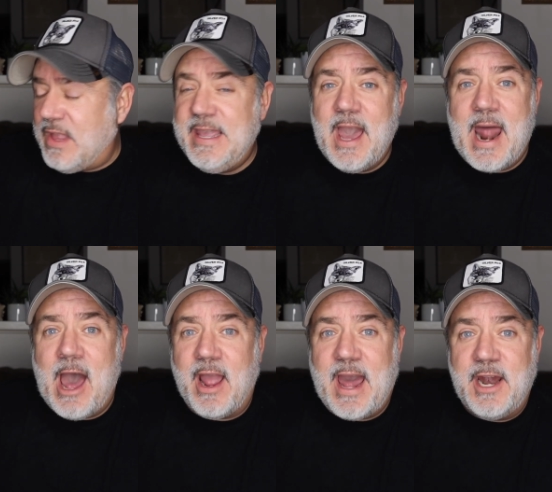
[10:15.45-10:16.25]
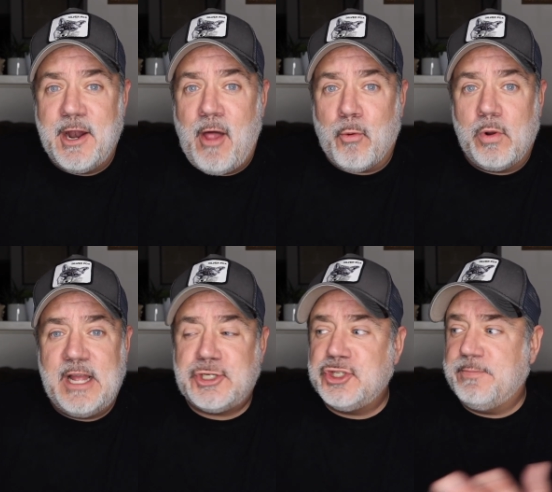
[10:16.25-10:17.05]
he got out. I got in another
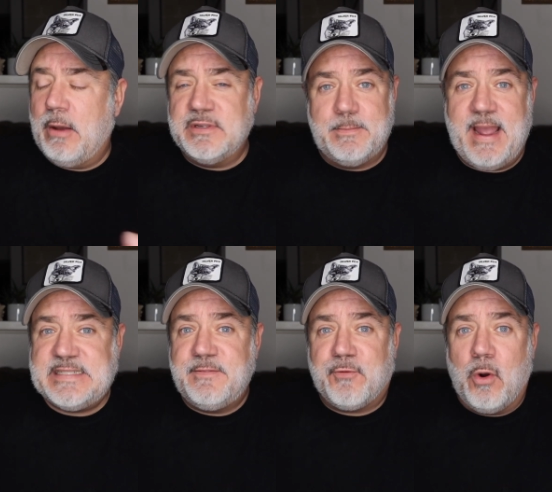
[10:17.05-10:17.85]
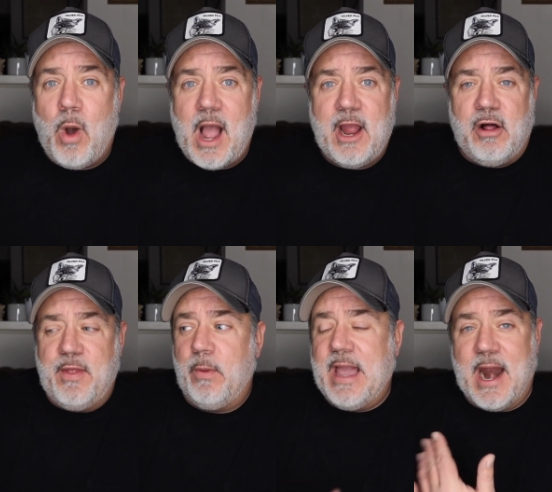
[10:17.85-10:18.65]
relationship that was amazing for a while.
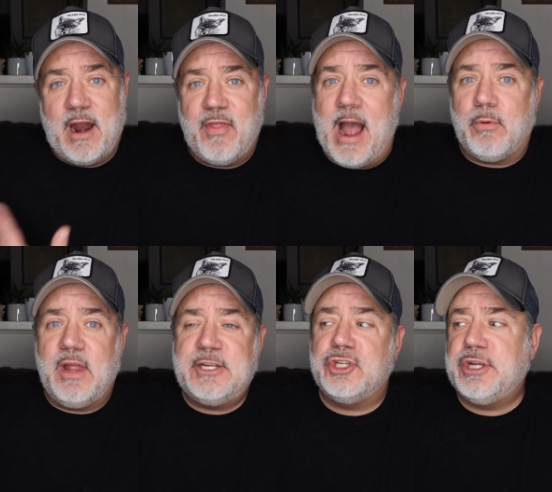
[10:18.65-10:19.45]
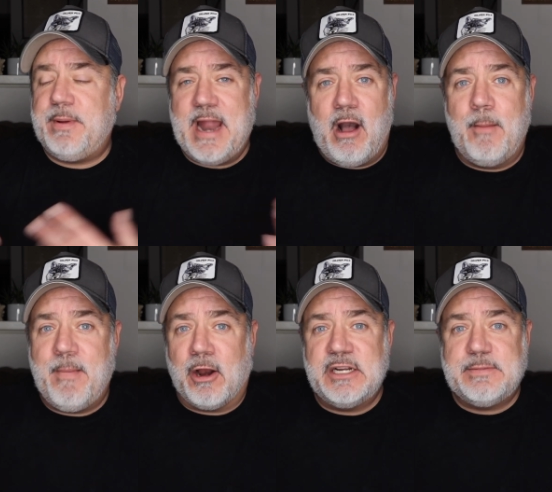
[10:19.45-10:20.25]
And then we got out of that relationship. And now I'm
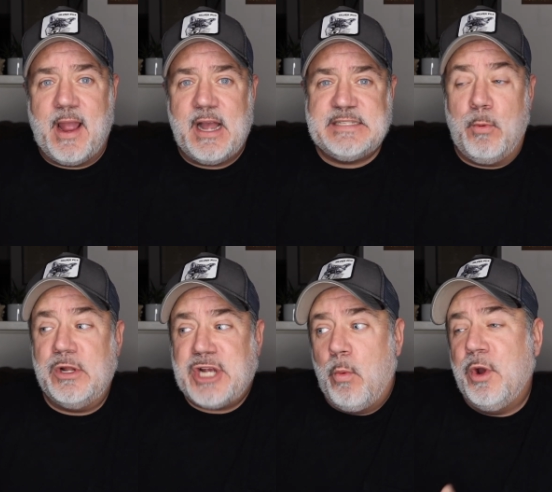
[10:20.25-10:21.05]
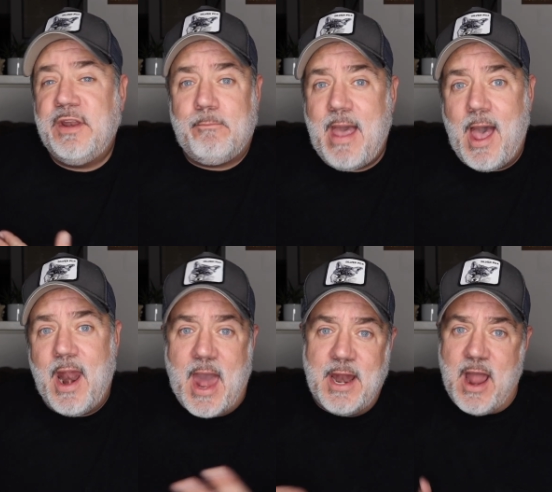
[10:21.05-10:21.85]
married to my husband, which I wouldn't have
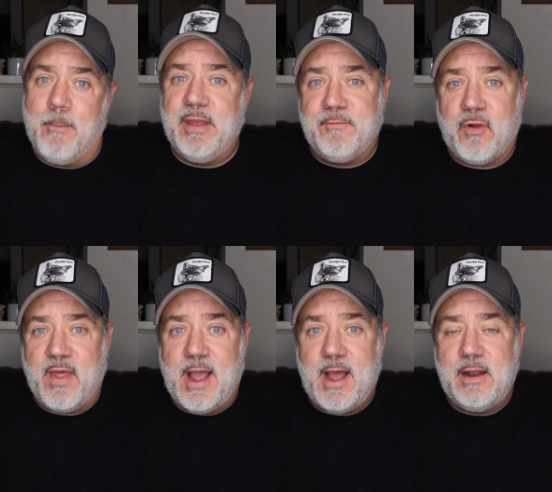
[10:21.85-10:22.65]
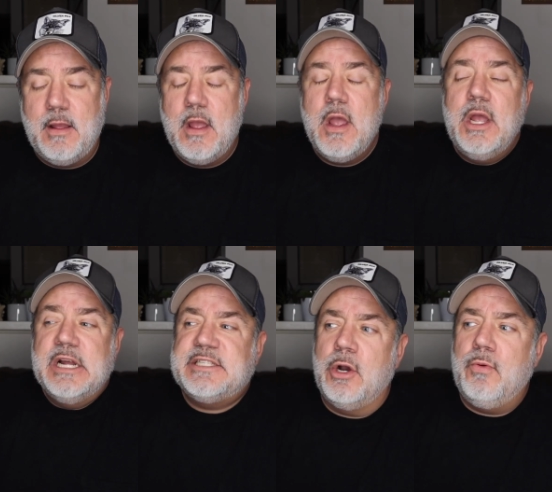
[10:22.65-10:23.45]
met had it not been for that.
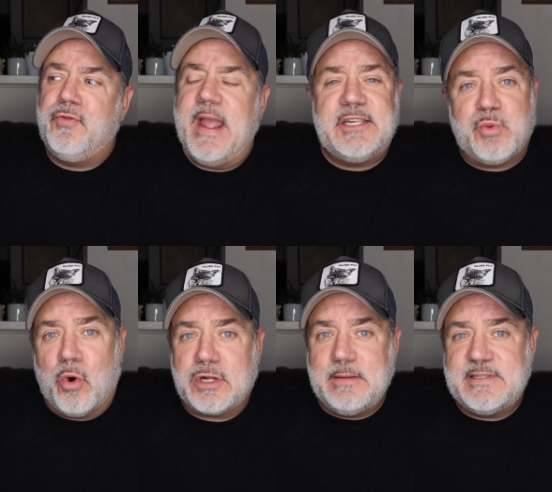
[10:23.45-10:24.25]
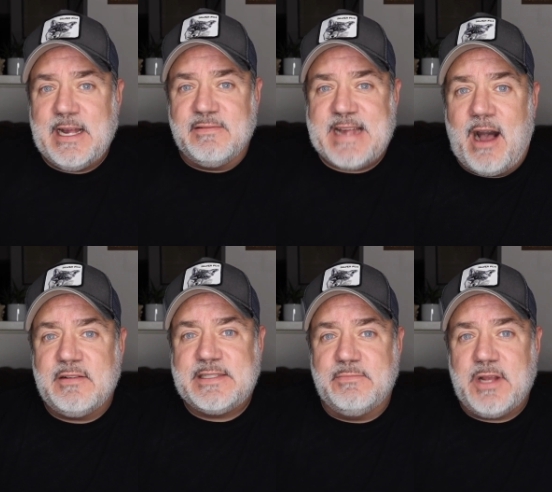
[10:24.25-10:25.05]
So things work themselves
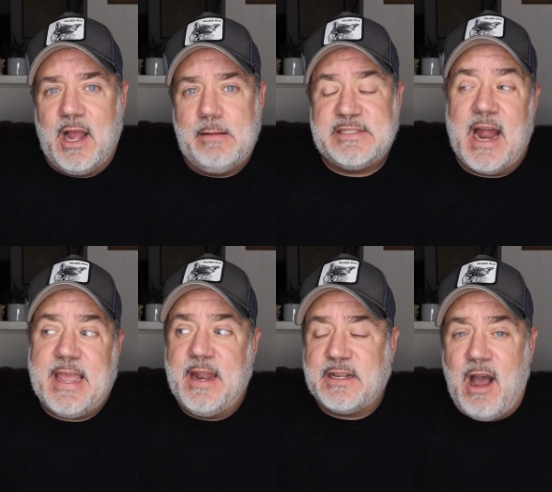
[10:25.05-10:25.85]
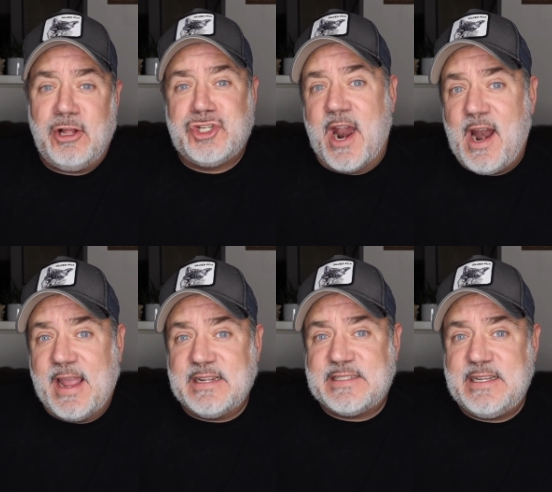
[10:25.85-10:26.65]
out sometimes, and I can acknowledge that and
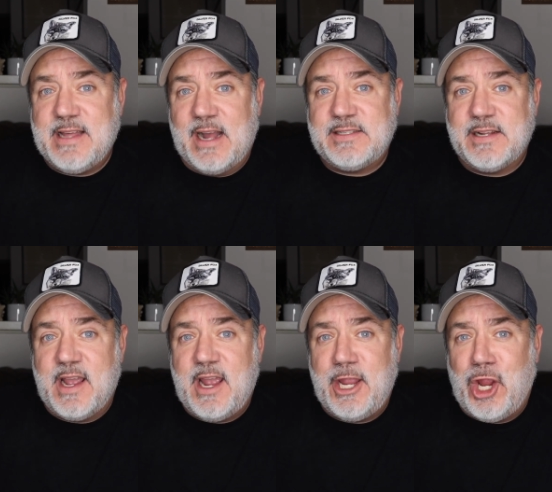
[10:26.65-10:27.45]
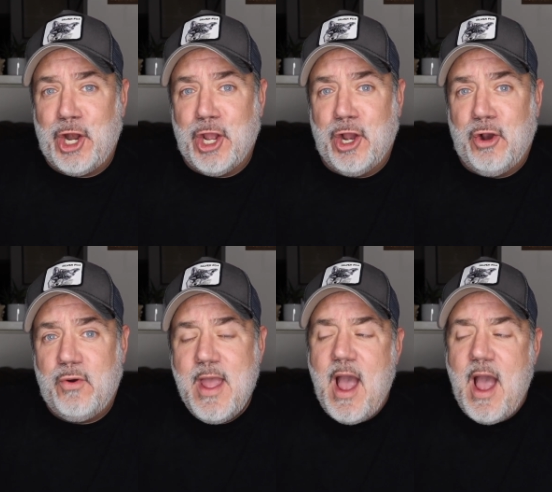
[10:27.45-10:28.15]
I can see that today, you know?